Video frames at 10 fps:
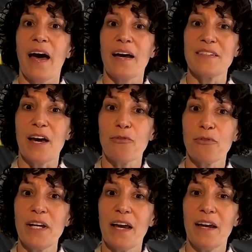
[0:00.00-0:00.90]
As
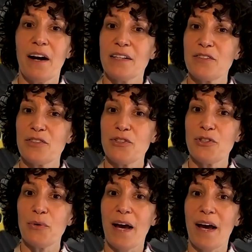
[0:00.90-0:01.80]
every AI
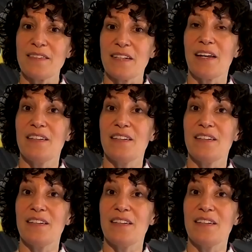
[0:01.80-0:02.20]
institute has